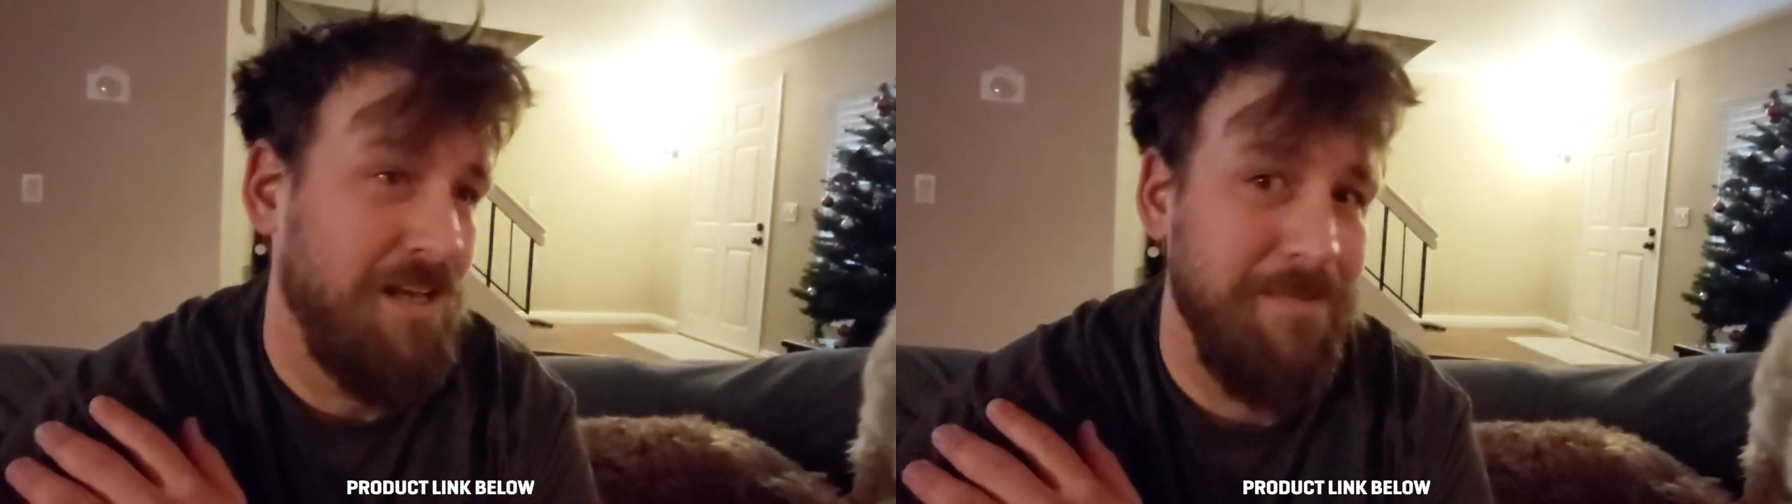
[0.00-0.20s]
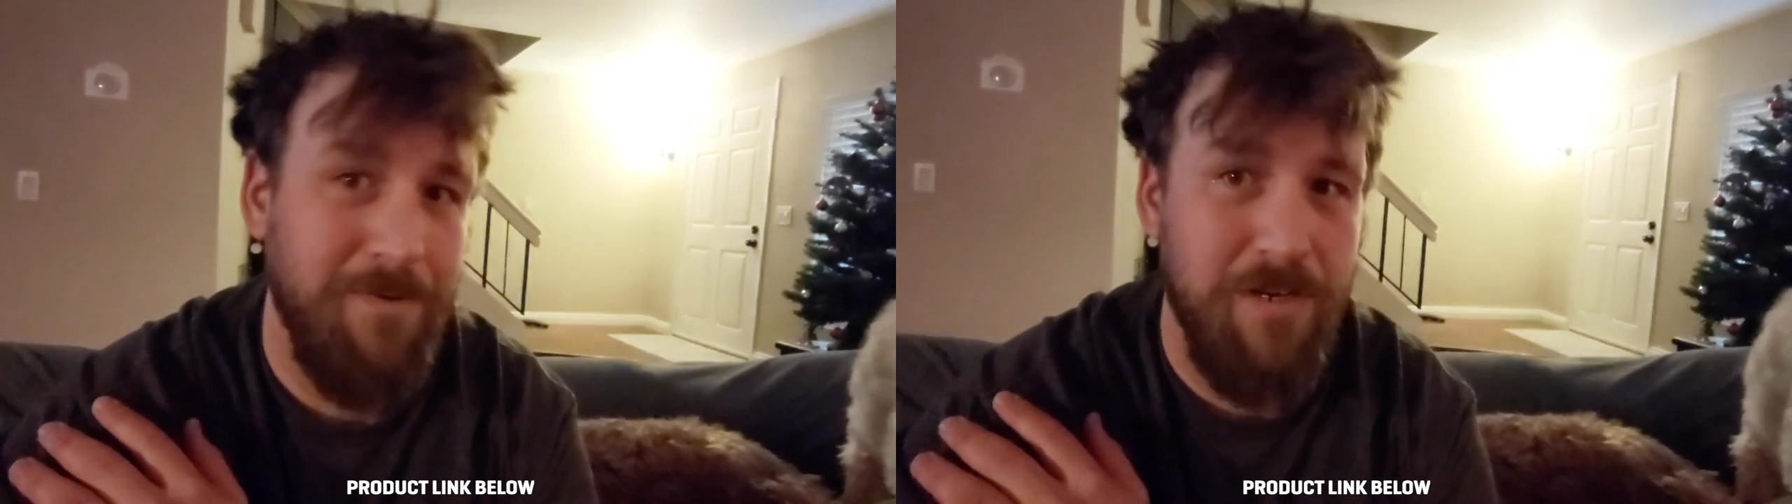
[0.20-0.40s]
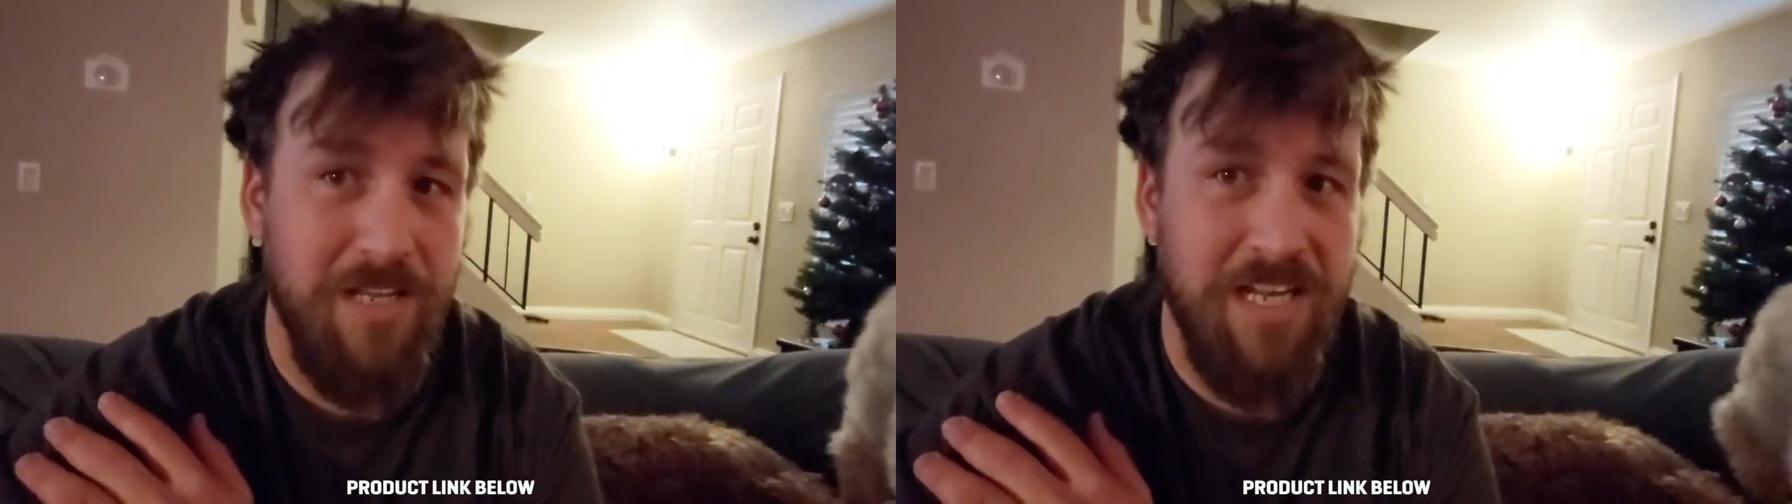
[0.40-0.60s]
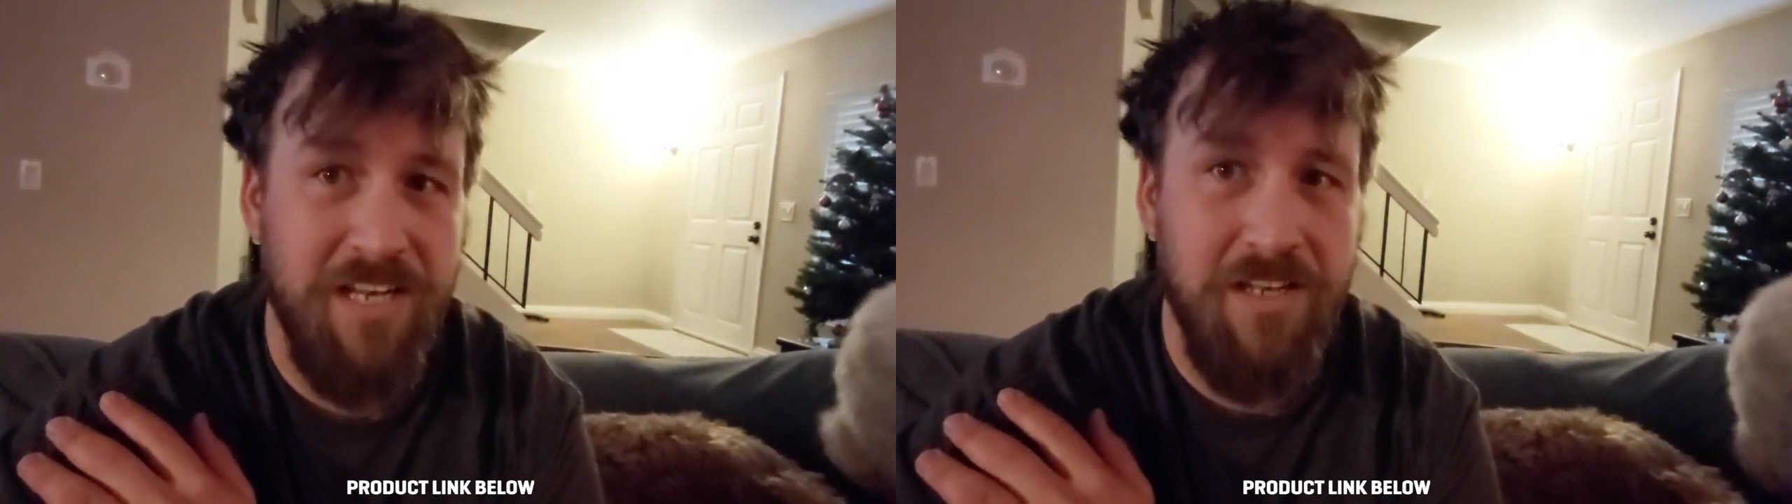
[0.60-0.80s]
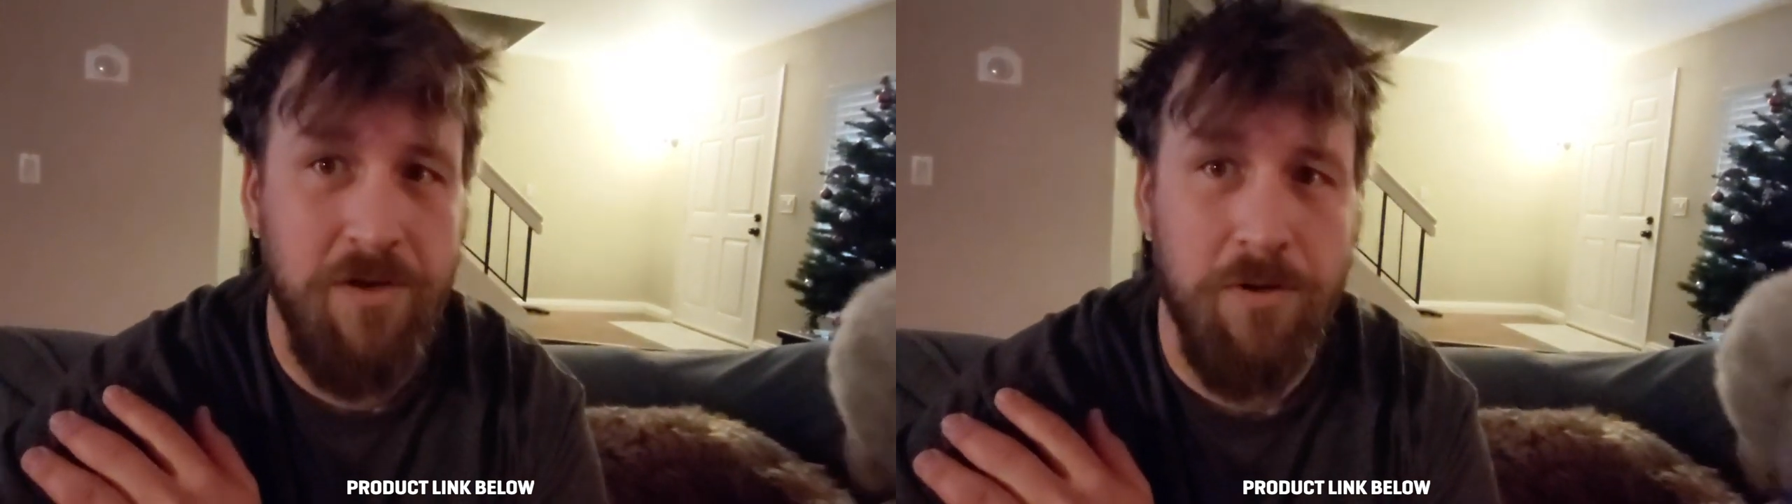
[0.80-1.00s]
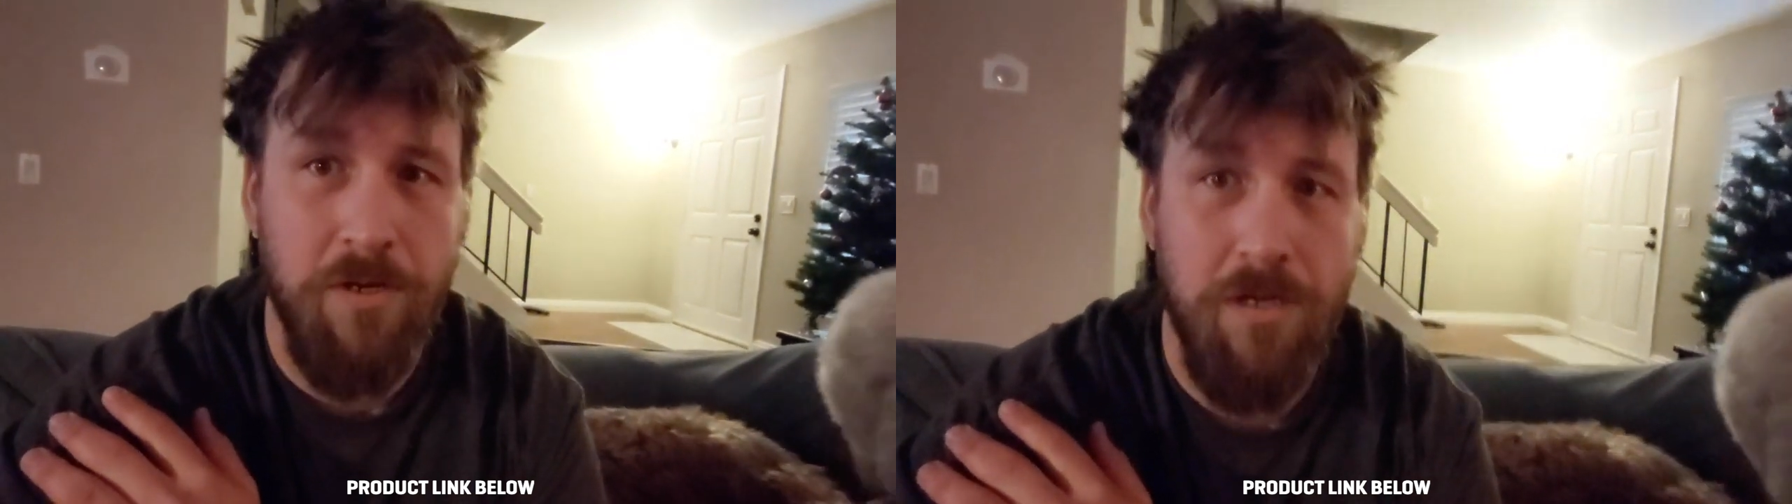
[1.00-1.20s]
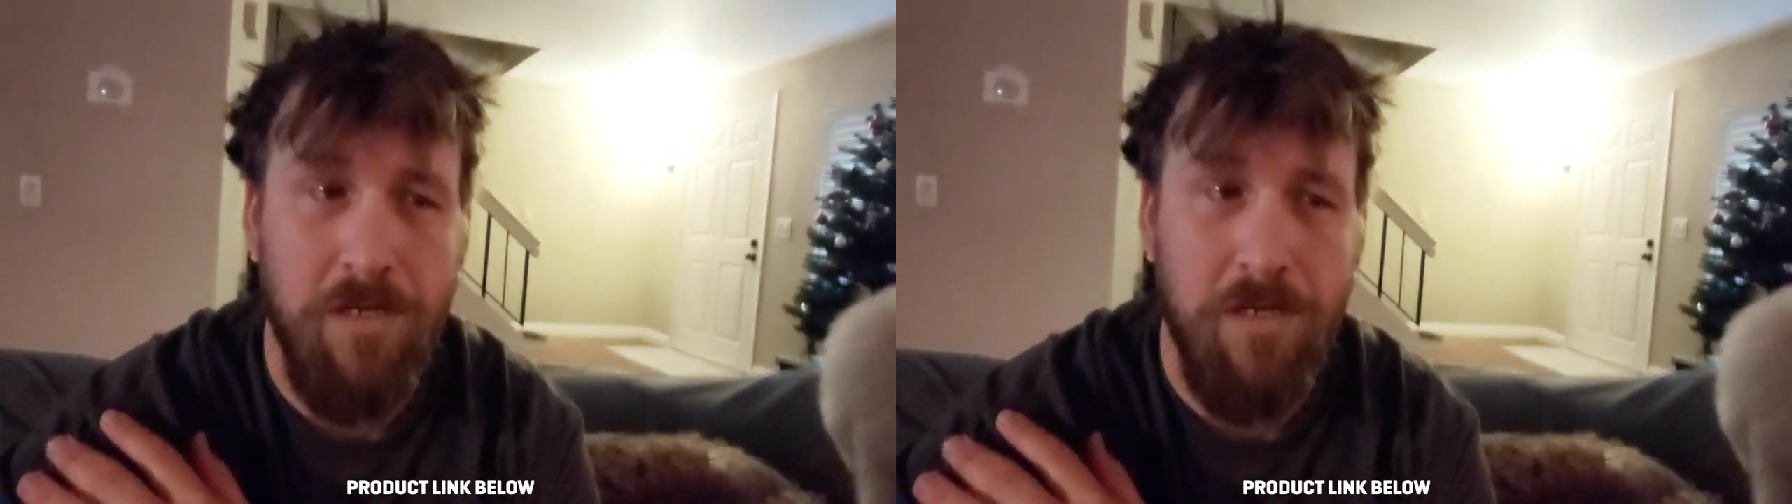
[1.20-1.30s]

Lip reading: I mean, what are you gonna do?